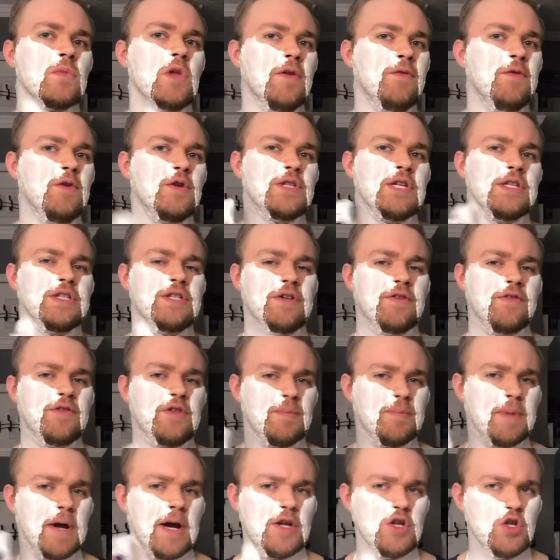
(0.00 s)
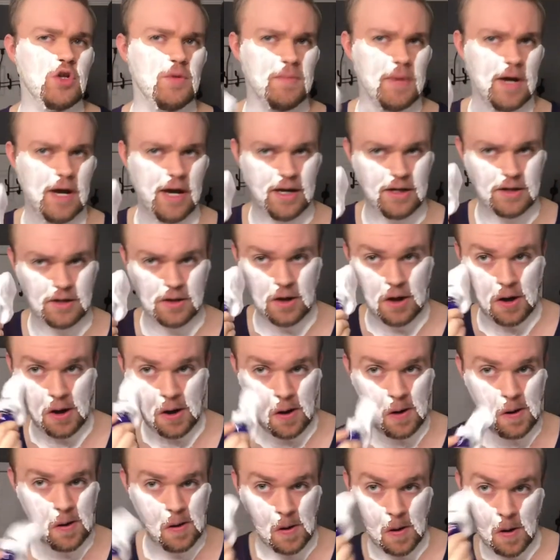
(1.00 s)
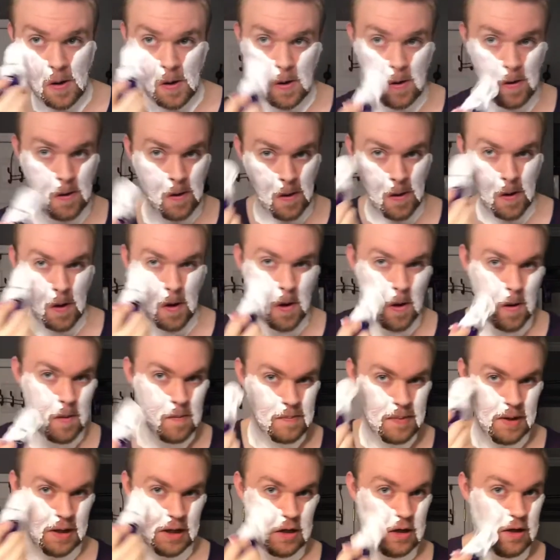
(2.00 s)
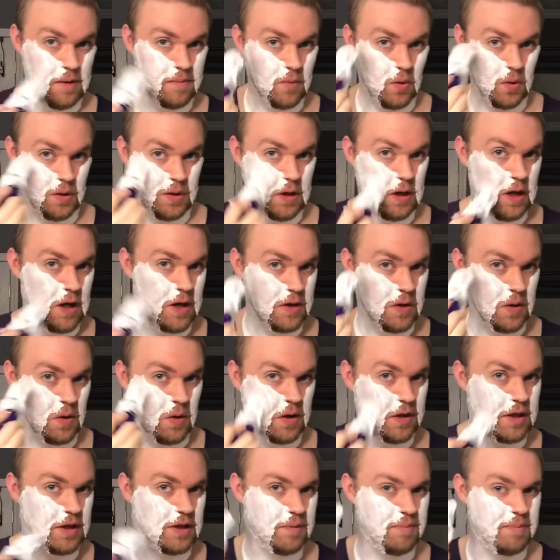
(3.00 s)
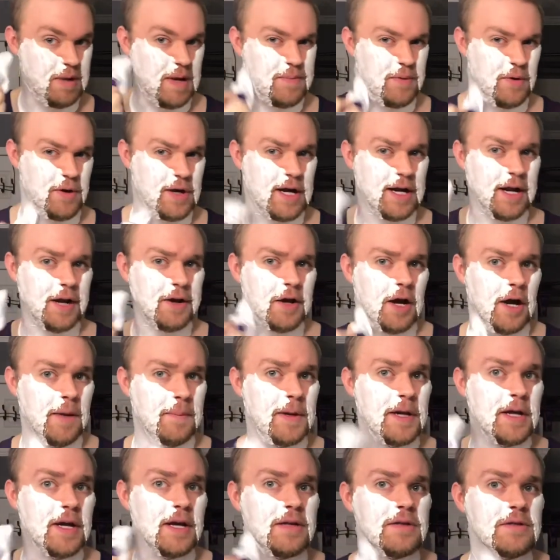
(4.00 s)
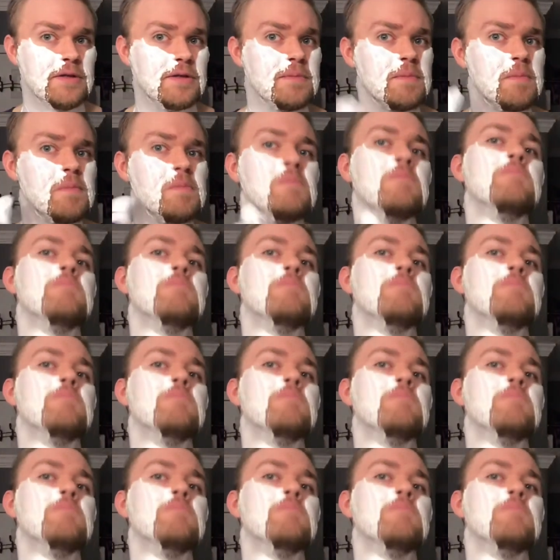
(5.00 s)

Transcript: If you're sensitive to pine, you might uh, pick it up more than I do. I think the pepper kind of dominates.